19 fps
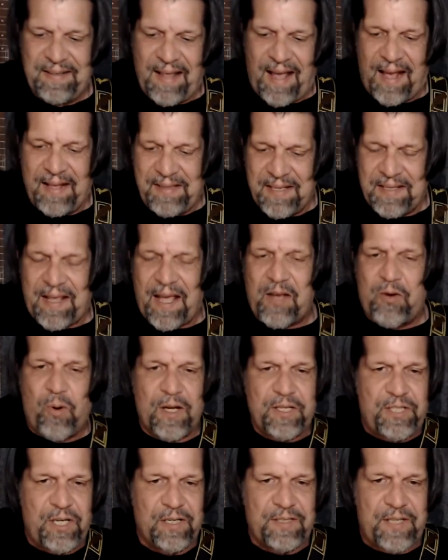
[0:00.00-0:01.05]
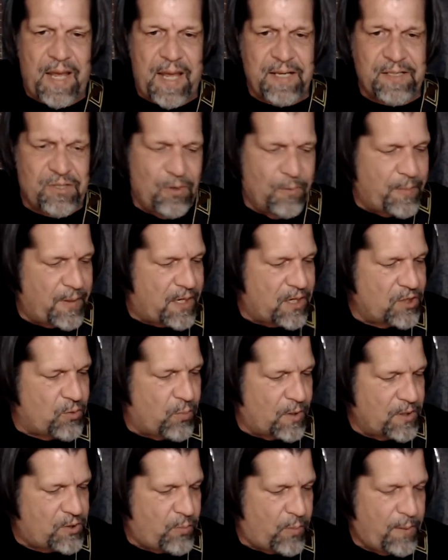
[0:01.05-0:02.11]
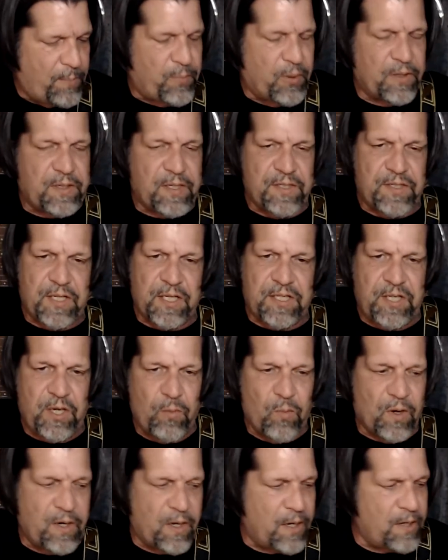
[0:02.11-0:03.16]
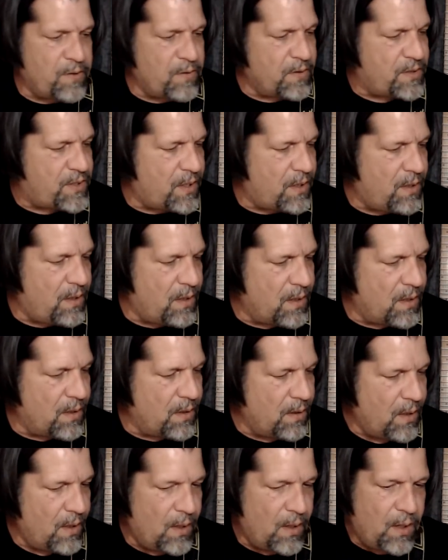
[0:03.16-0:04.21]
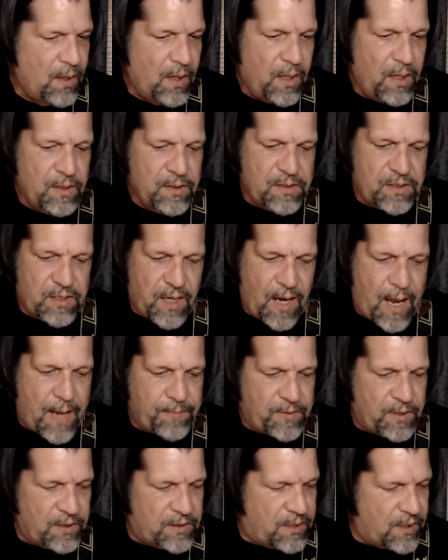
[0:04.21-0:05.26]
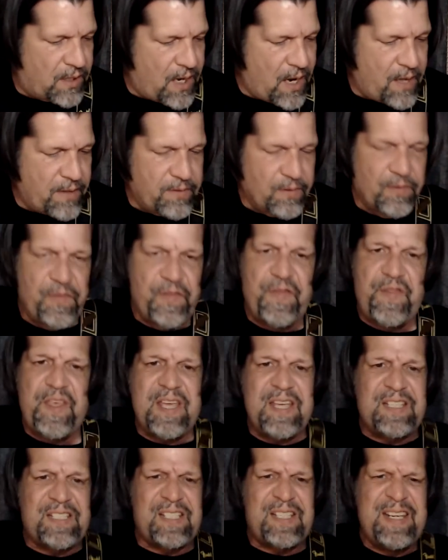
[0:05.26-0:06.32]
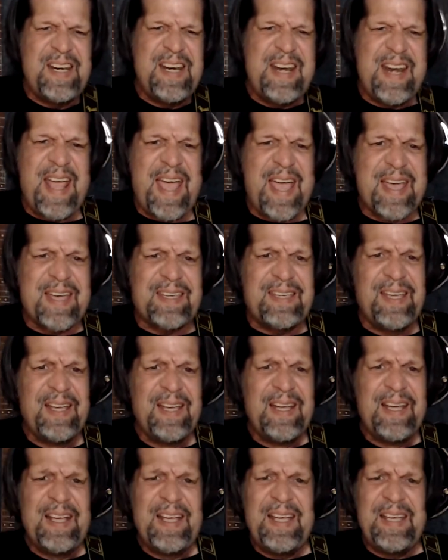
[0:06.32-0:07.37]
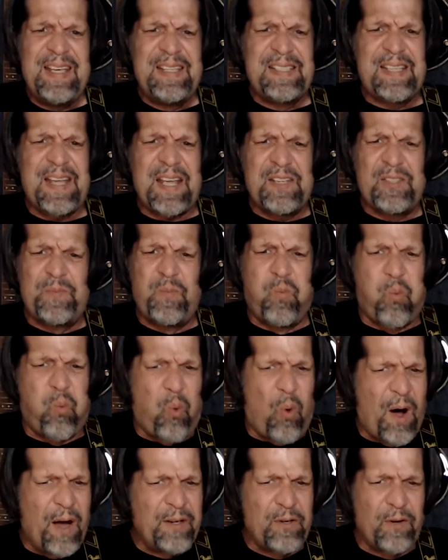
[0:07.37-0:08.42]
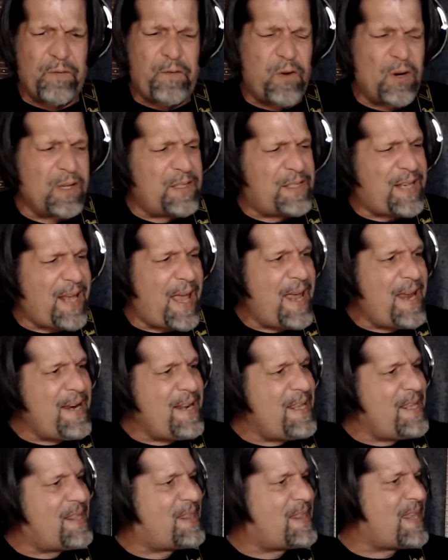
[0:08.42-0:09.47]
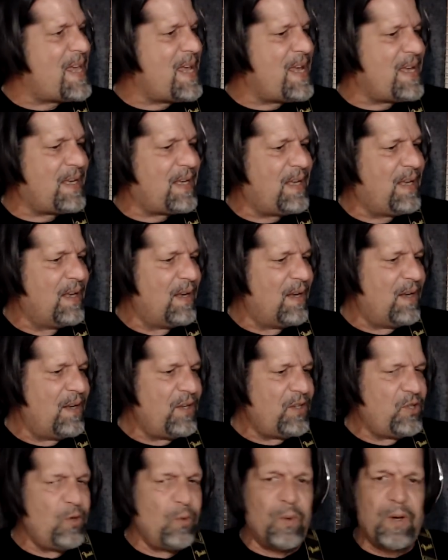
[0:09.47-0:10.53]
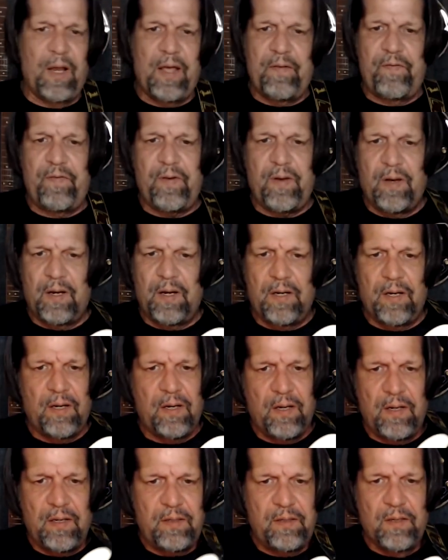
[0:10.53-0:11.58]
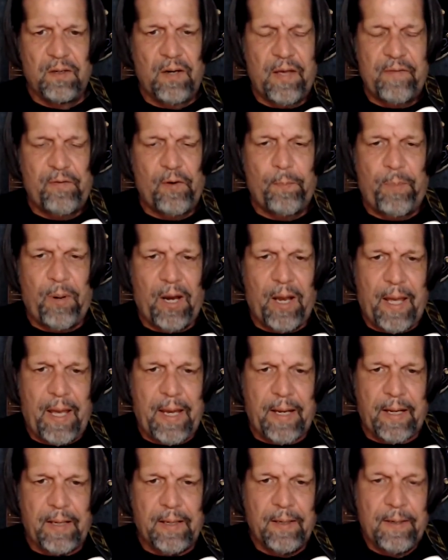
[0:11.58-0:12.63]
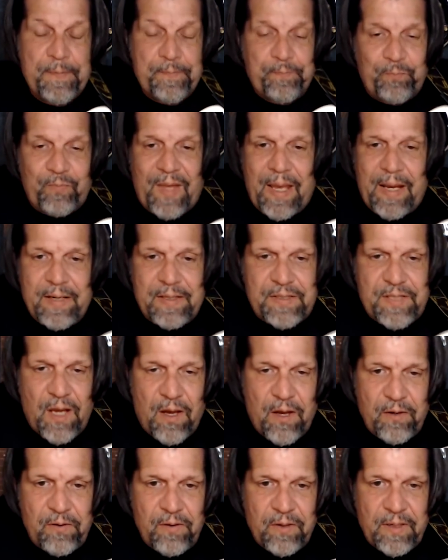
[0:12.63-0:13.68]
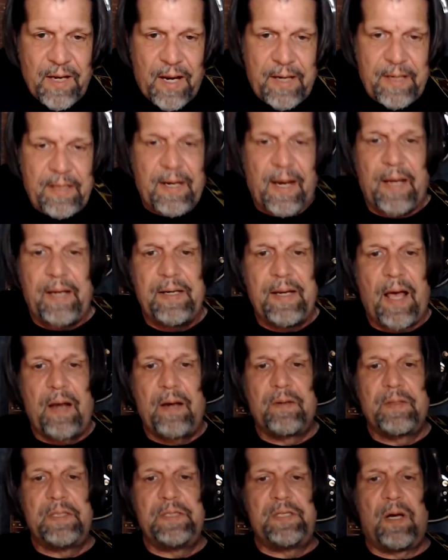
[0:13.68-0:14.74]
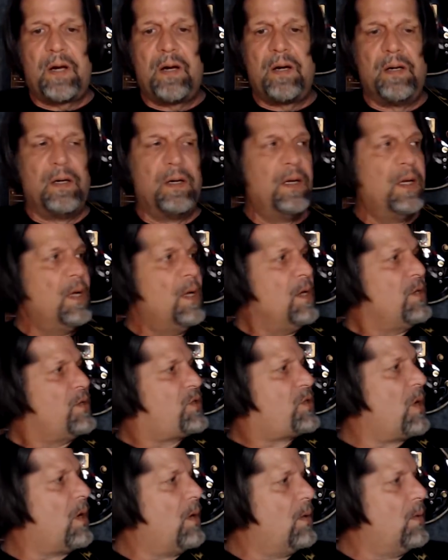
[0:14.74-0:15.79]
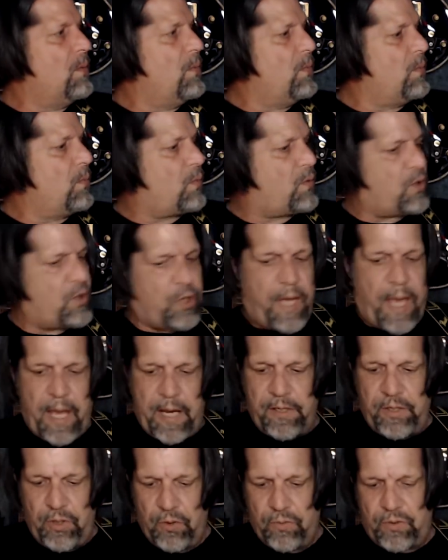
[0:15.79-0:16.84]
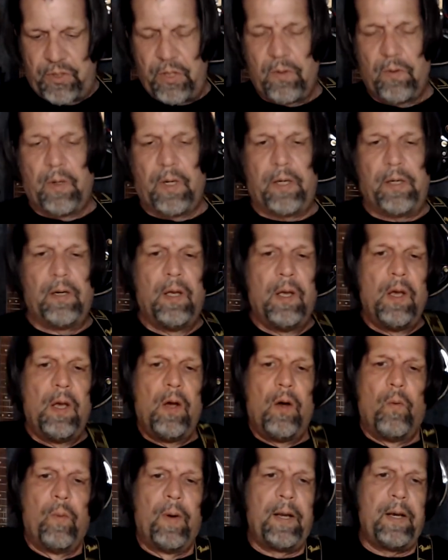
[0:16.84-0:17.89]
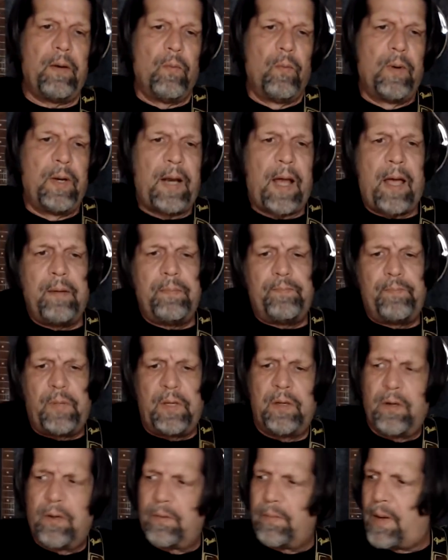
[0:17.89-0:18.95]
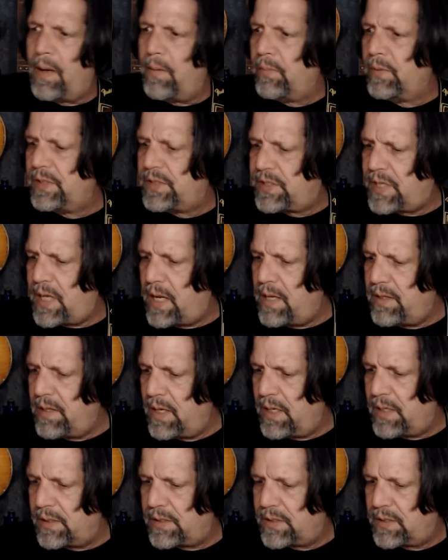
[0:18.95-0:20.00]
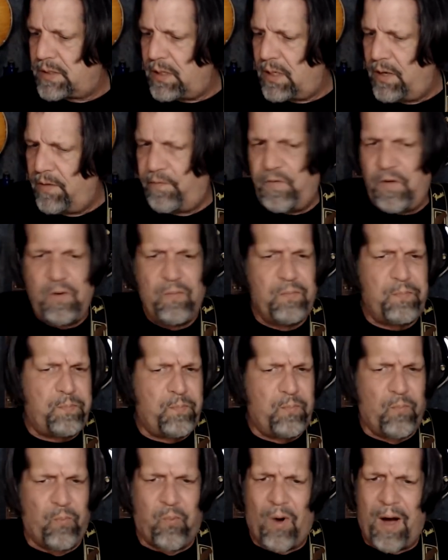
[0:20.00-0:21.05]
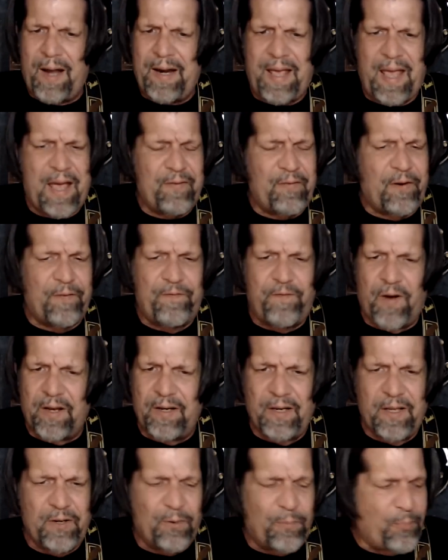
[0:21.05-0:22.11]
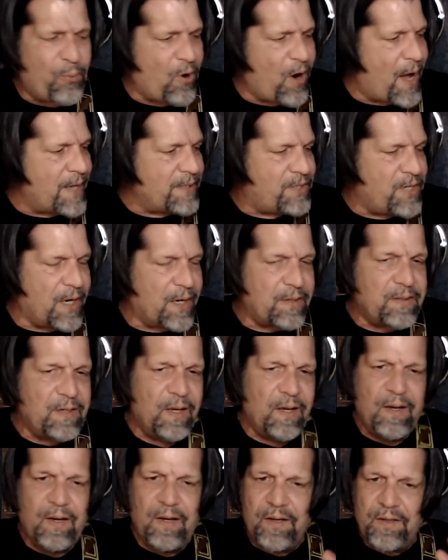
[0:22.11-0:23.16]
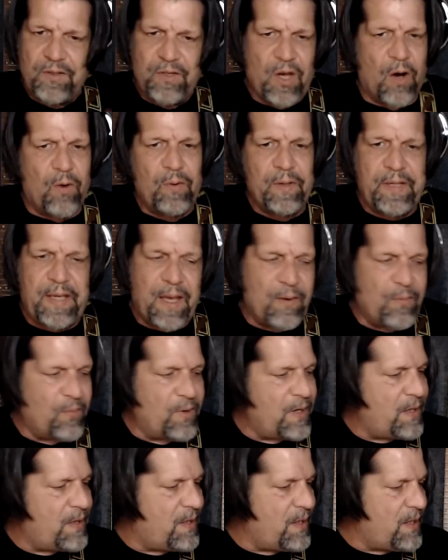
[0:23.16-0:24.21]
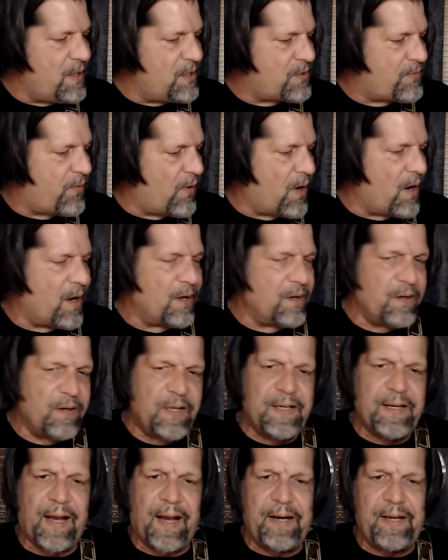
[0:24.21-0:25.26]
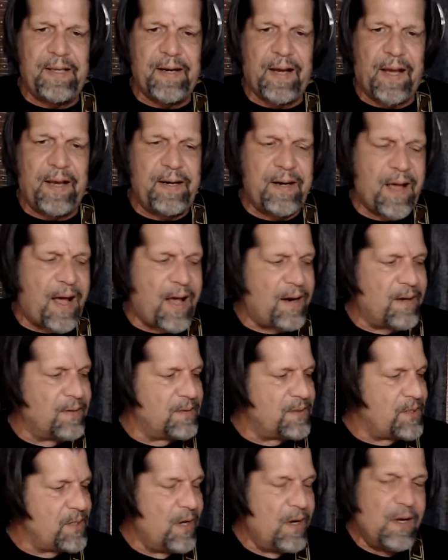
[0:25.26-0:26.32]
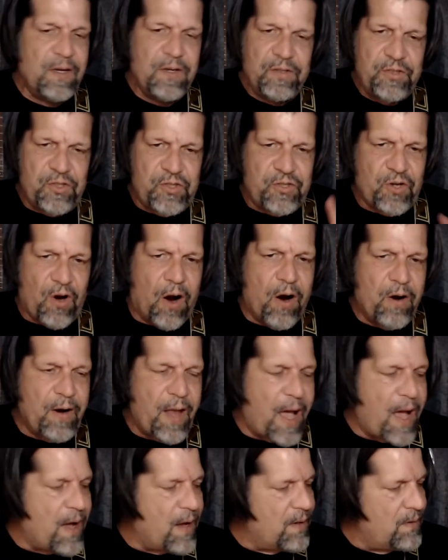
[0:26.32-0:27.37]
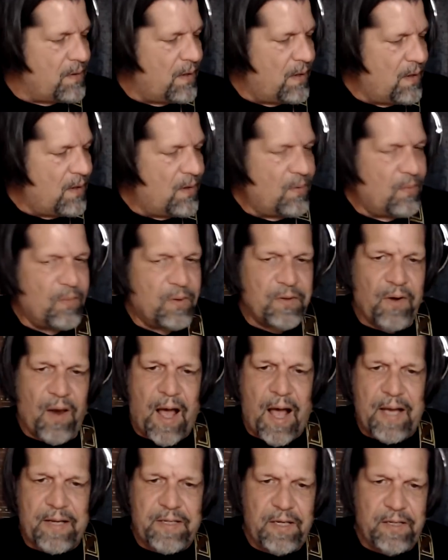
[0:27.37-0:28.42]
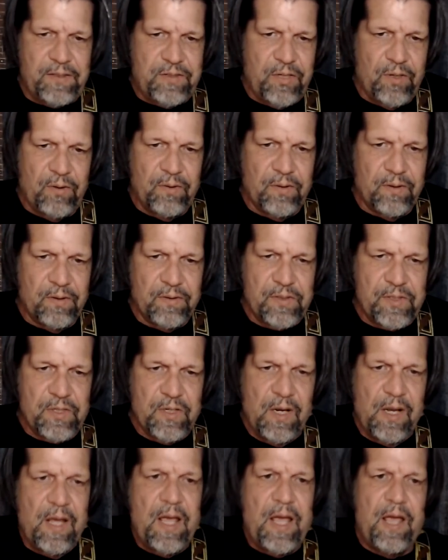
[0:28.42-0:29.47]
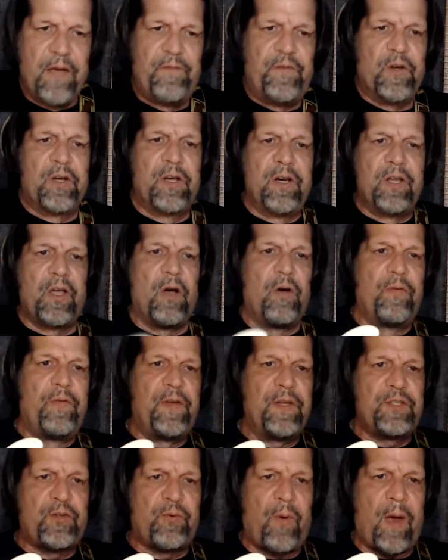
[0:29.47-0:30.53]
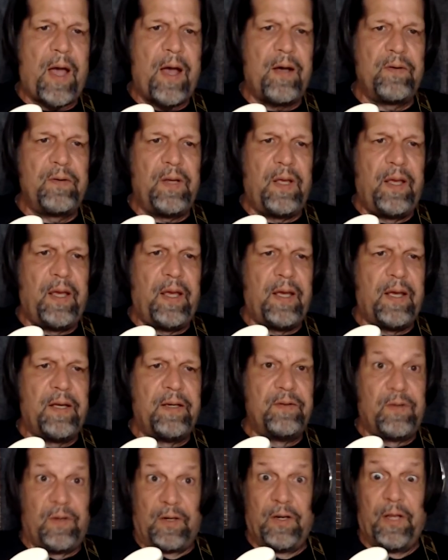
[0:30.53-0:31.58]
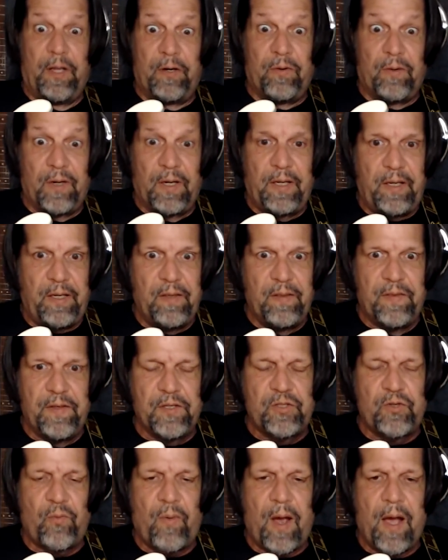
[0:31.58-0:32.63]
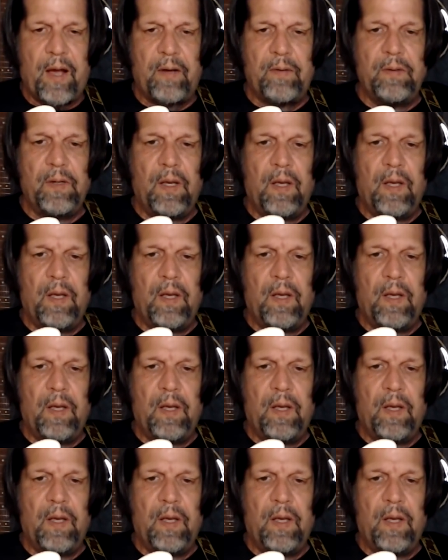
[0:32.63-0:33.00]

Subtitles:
think that question is answered, because once we put the 6100s in here and slapped it together, this neck is as wonderful as anything you'll ever play. And it's a $199 guitar. So can you do it? What I would say this: if you want to have a fun little project, go and get one of these for $199. Start out with locking tuners. If you're going to go this route, and literally this route,